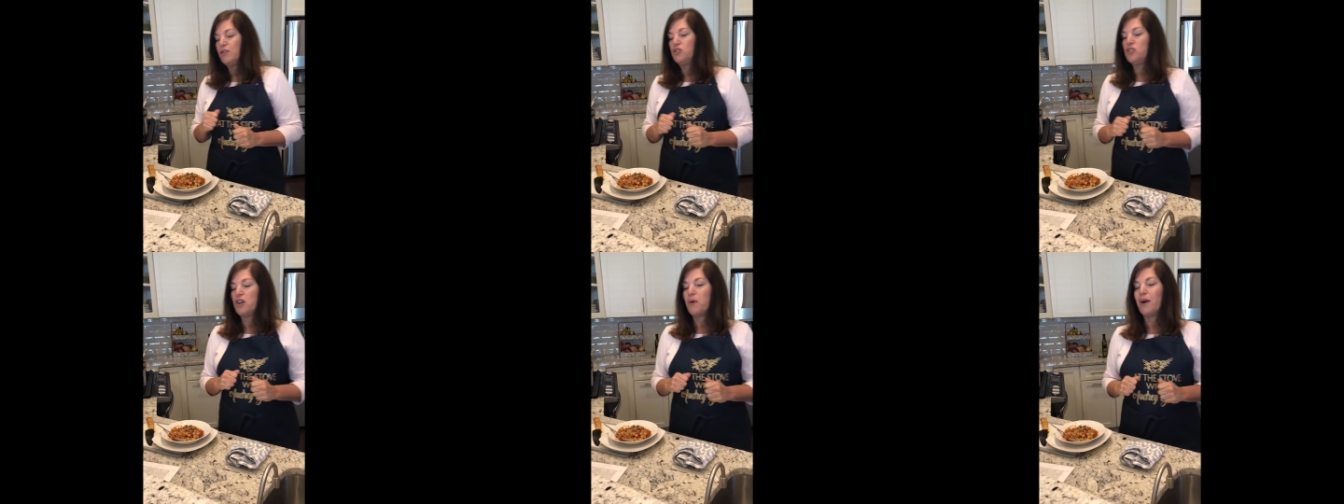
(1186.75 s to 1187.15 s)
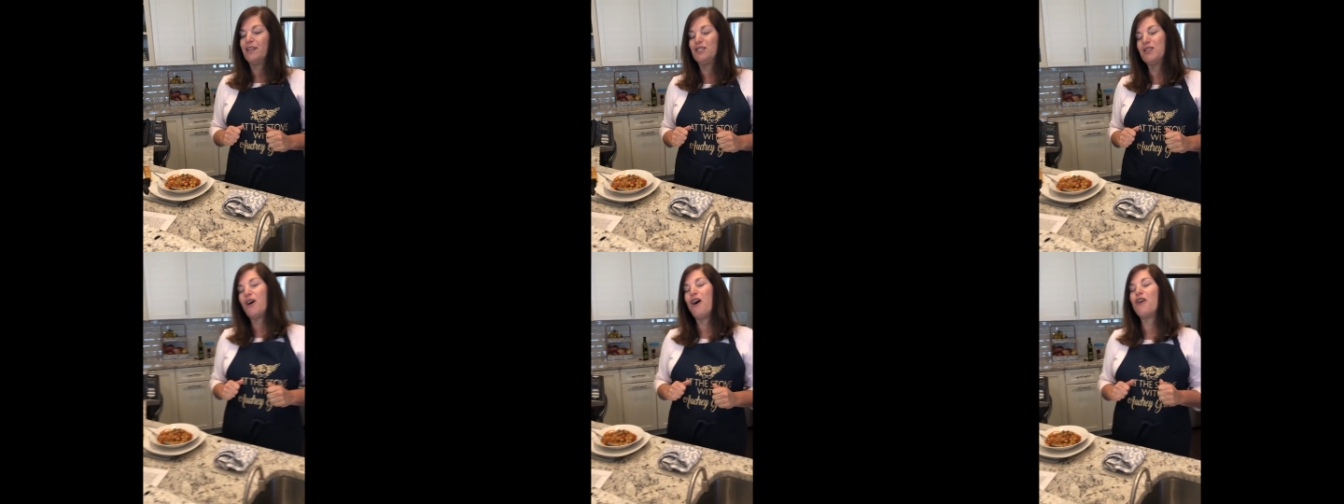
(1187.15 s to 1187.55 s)
So I
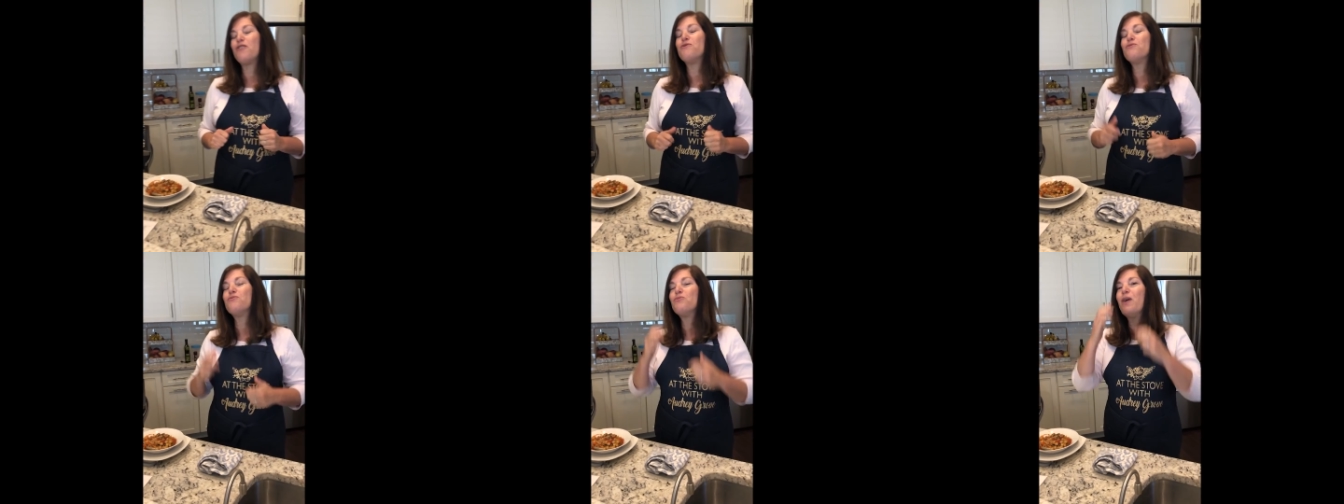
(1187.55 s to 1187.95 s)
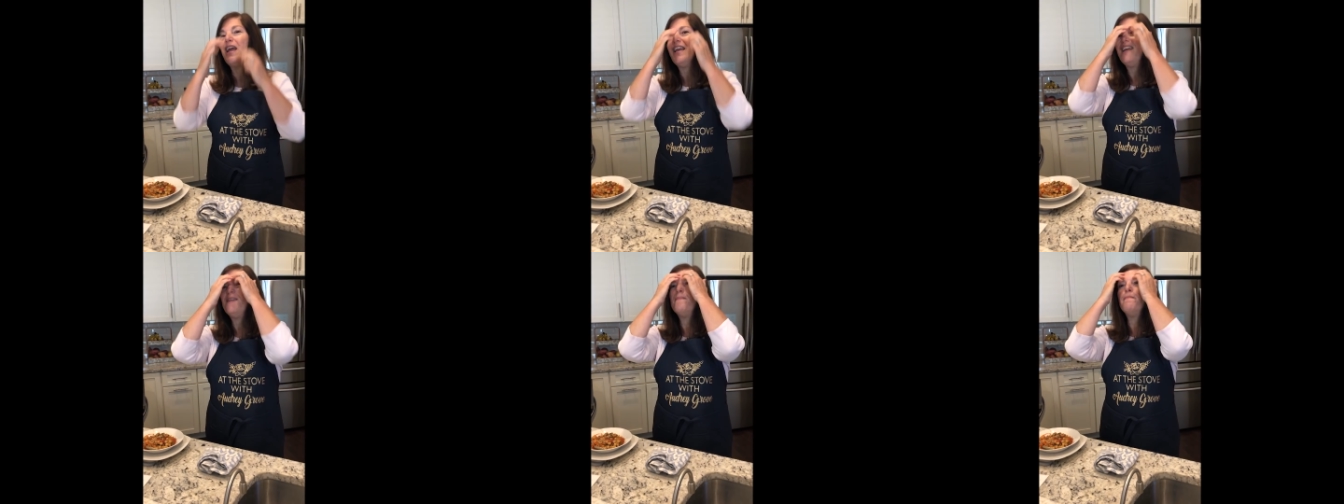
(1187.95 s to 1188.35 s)
saw a
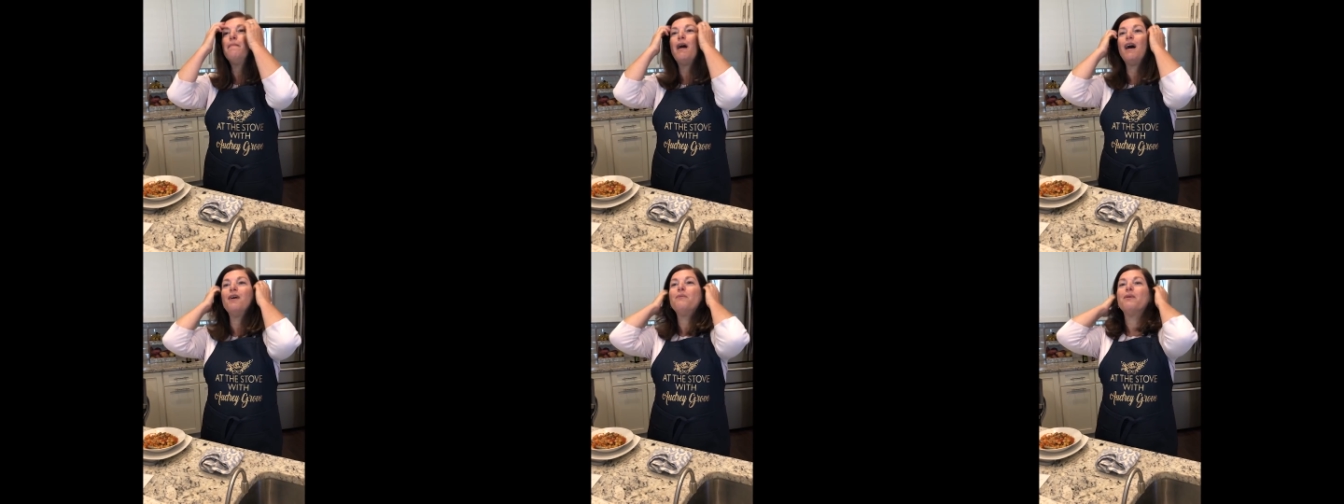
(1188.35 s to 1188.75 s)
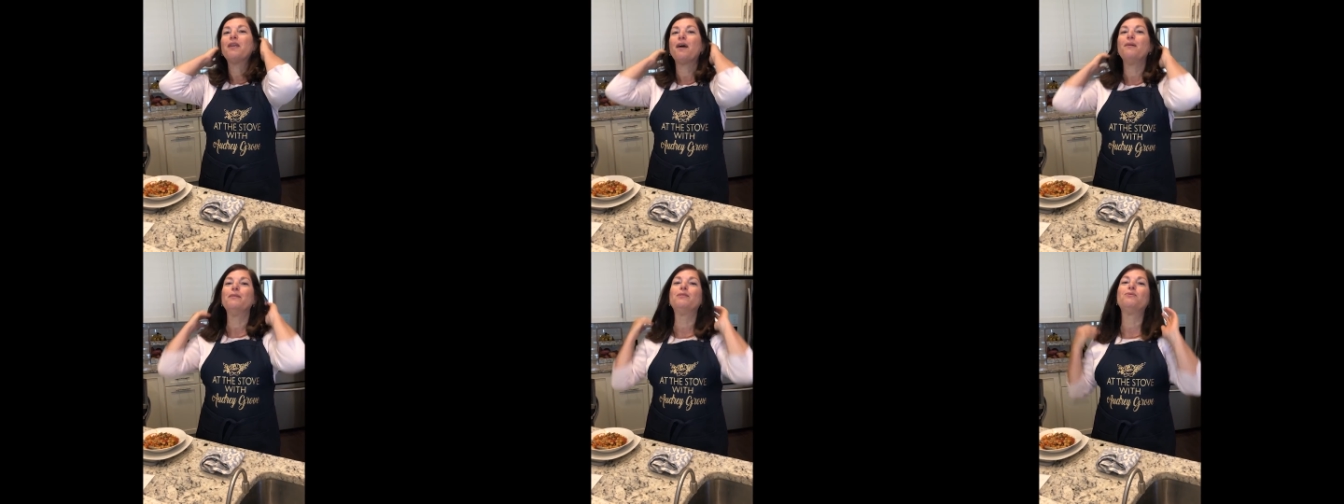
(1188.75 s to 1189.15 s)
great mug when
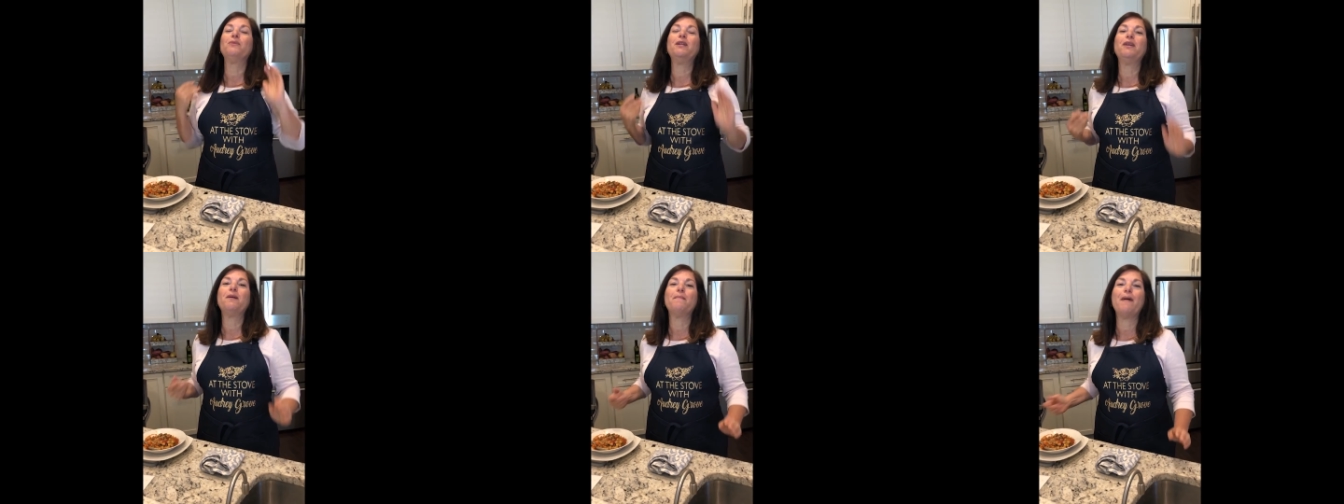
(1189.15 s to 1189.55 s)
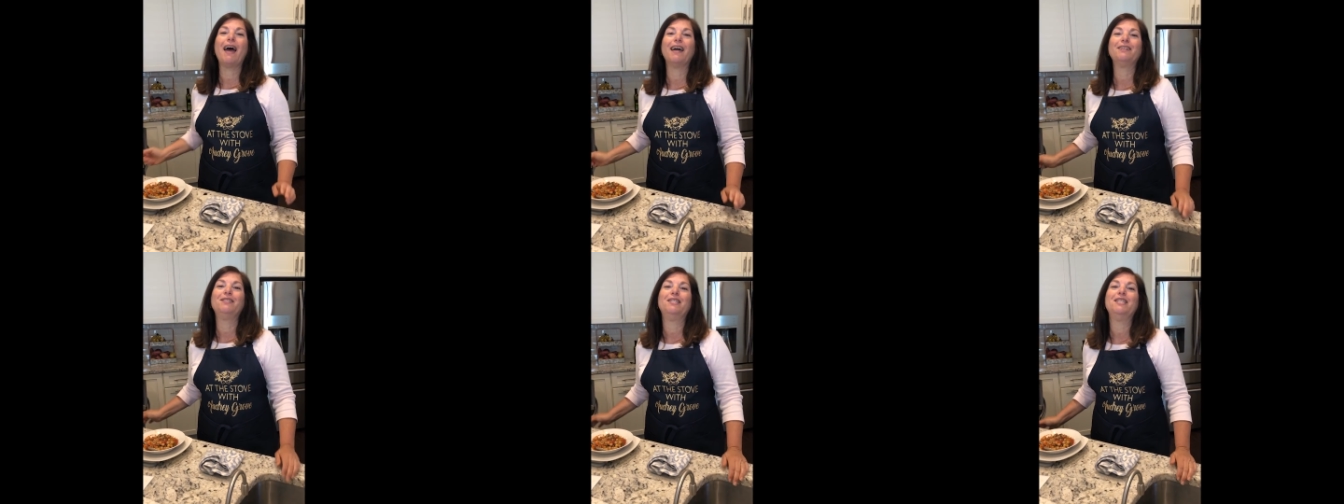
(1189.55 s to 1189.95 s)
I was reading a
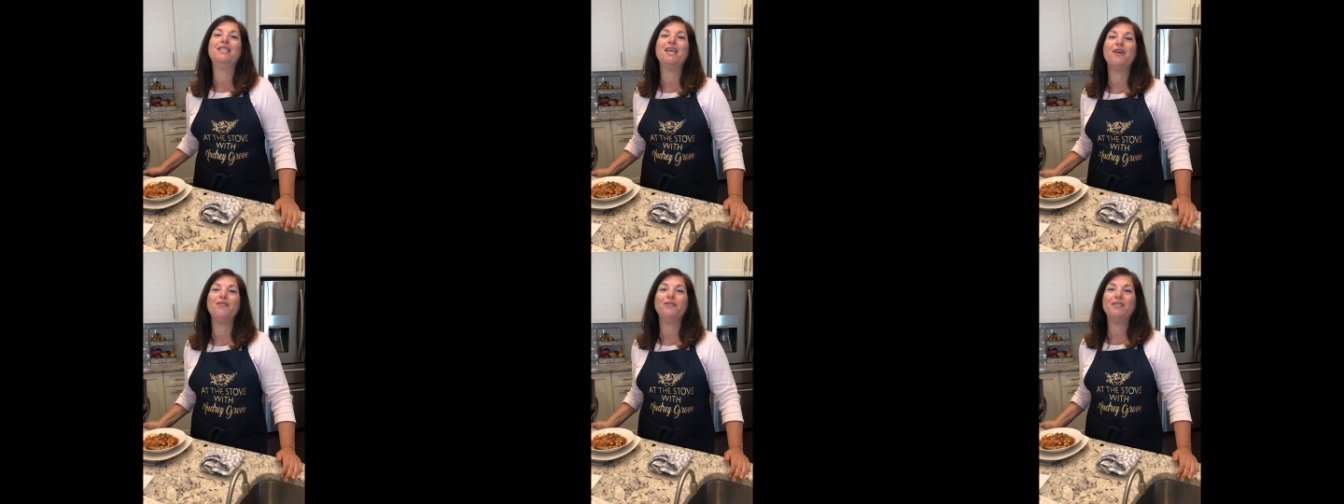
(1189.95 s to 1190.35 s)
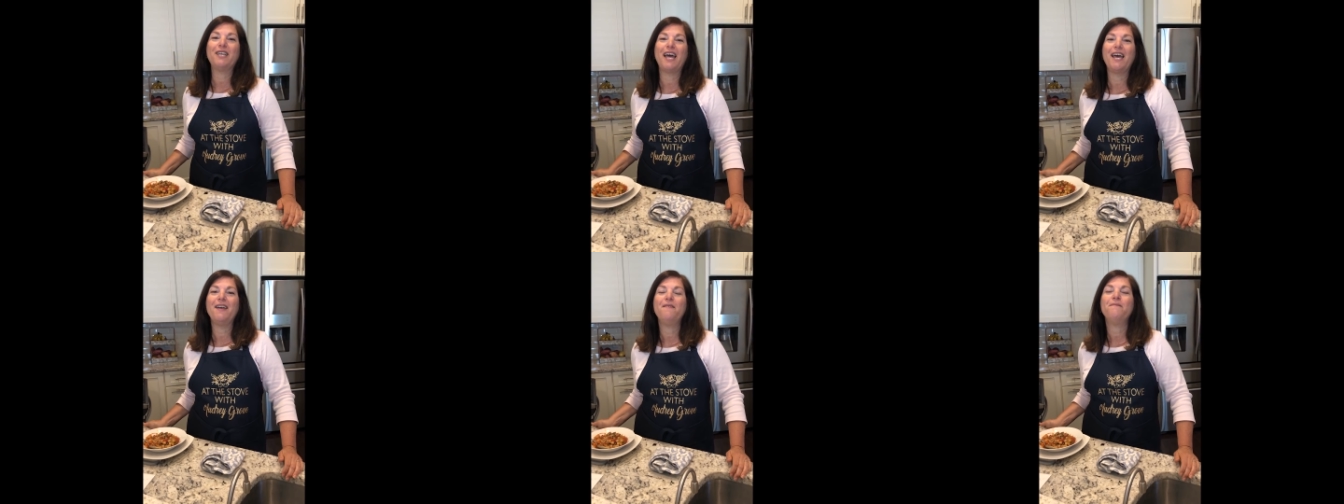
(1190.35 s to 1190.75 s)
magazine the other
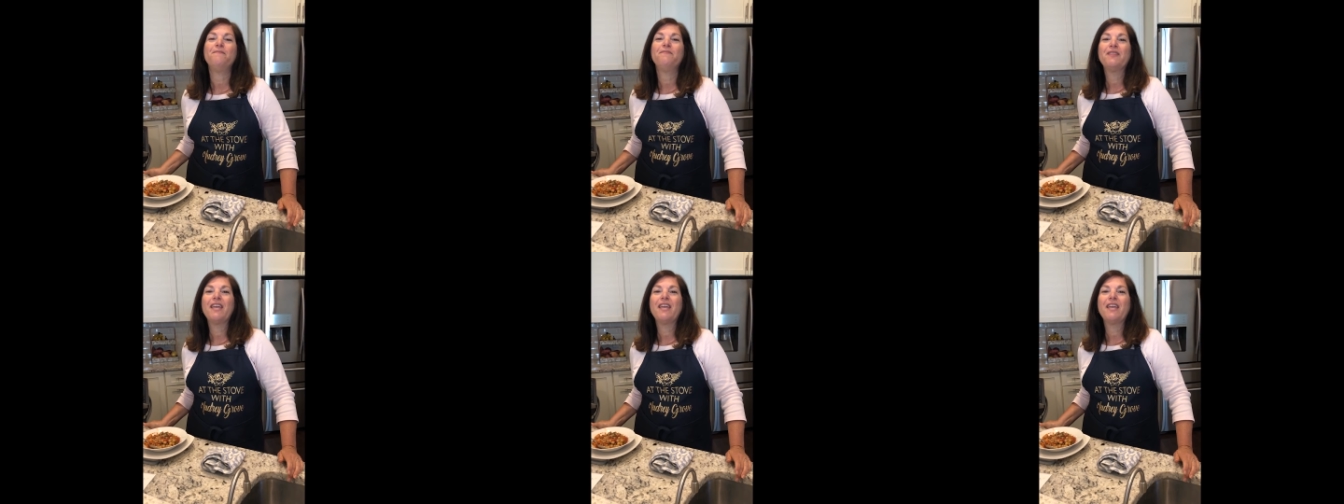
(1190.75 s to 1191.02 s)
day